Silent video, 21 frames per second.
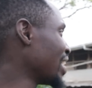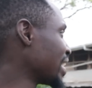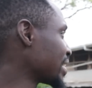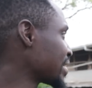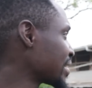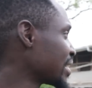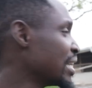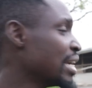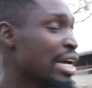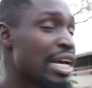
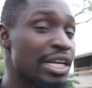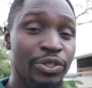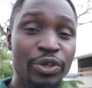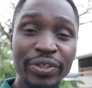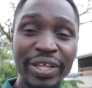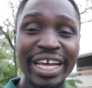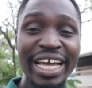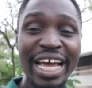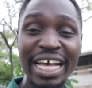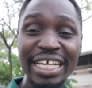dust.
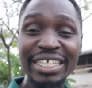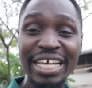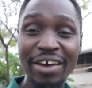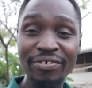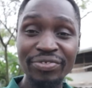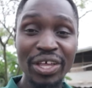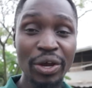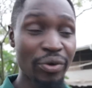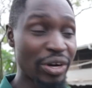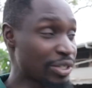So the guys
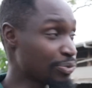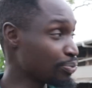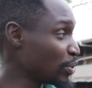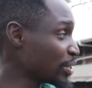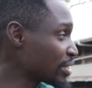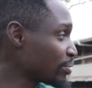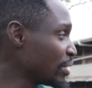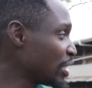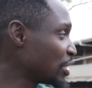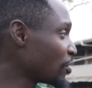have the
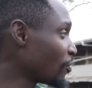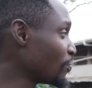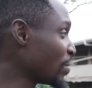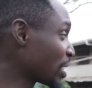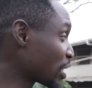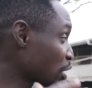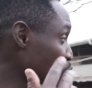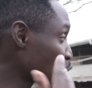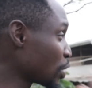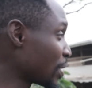responsibility of
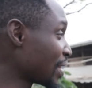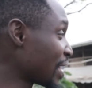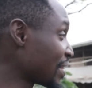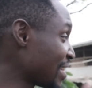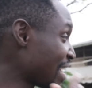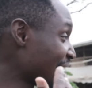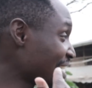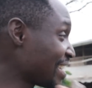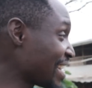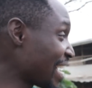making sure
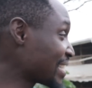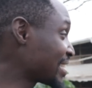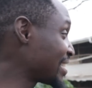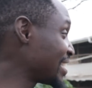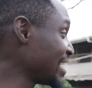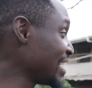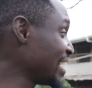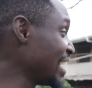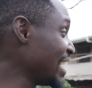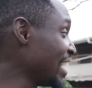that they are
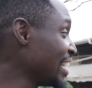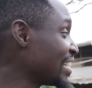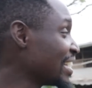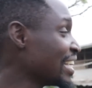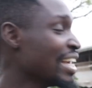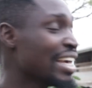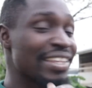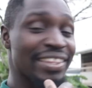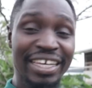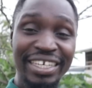dusting it,
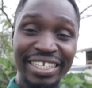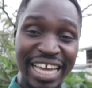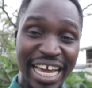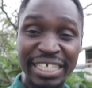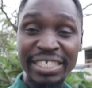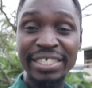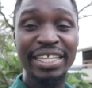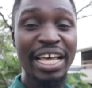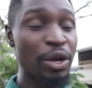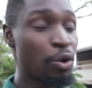they
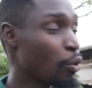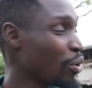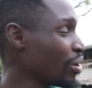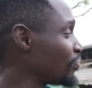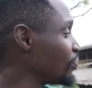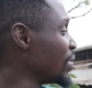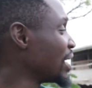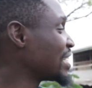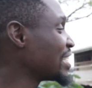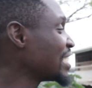dust the
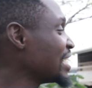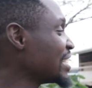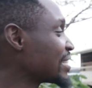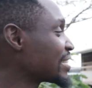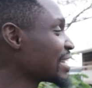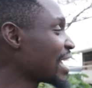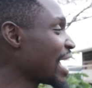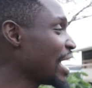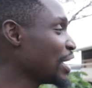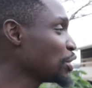equipment
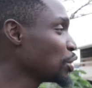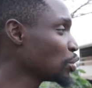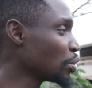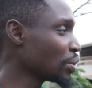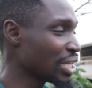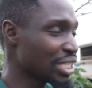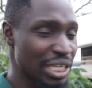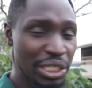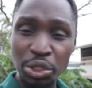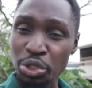inside, you know,
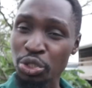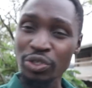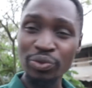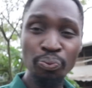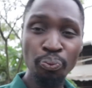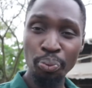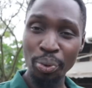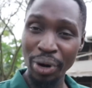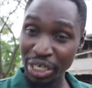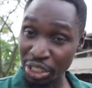they just use
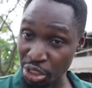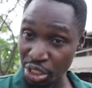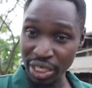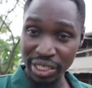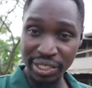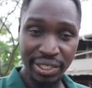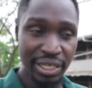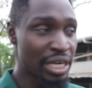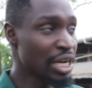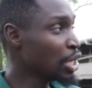
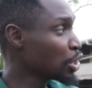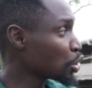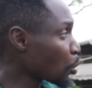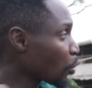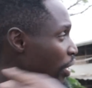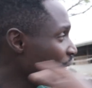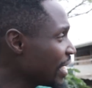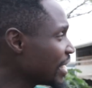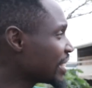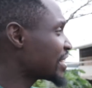brushes to
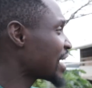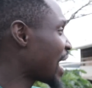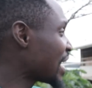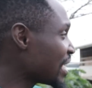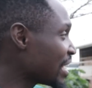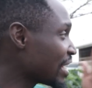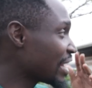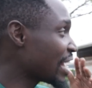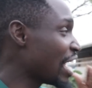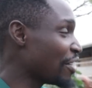heat
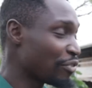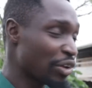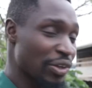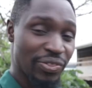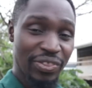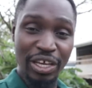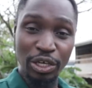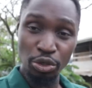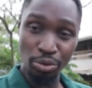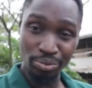and
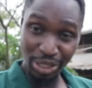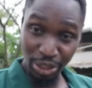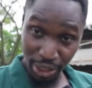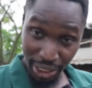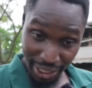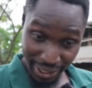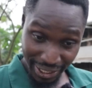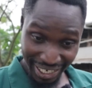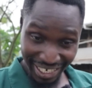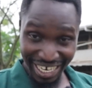everything to make
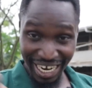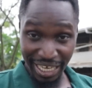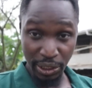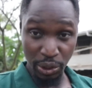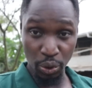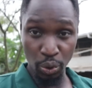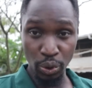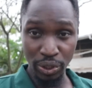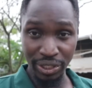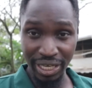sure that the
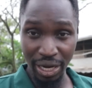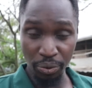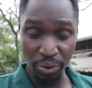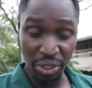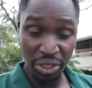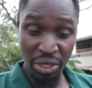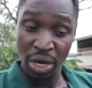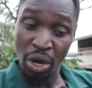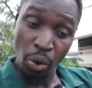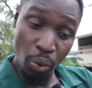dust goes
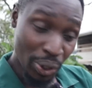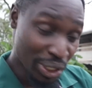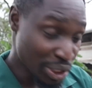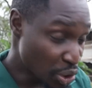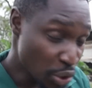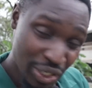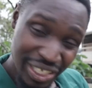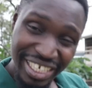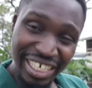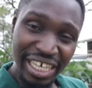away.
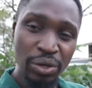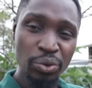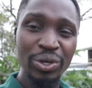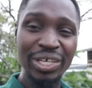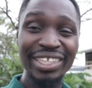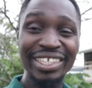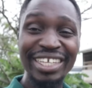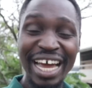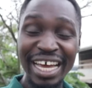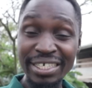Once you deal
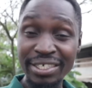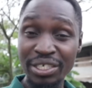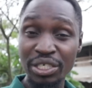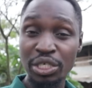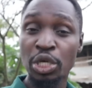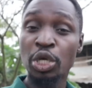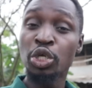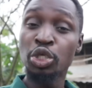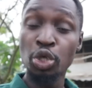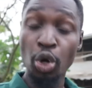with
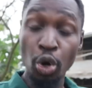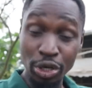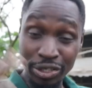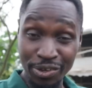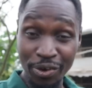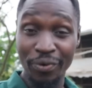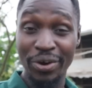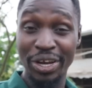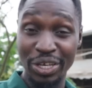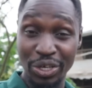dust, you
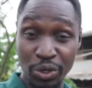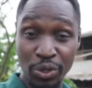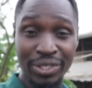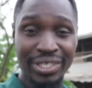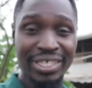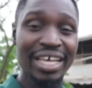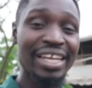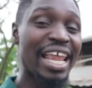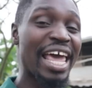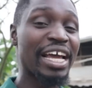also
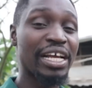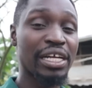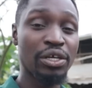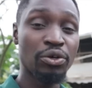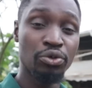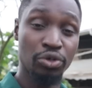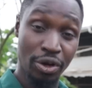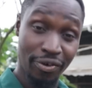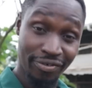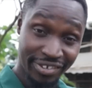reduce the
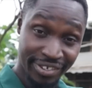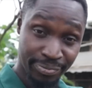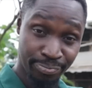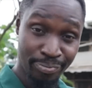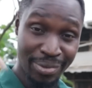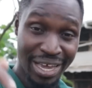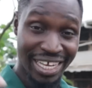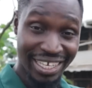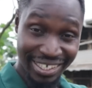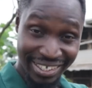likelihood of
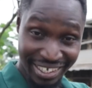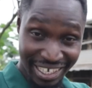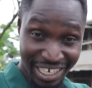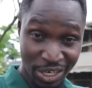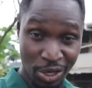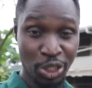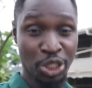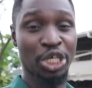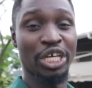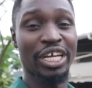smells
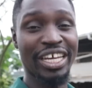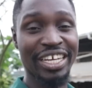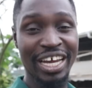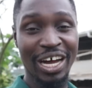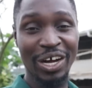in your chicken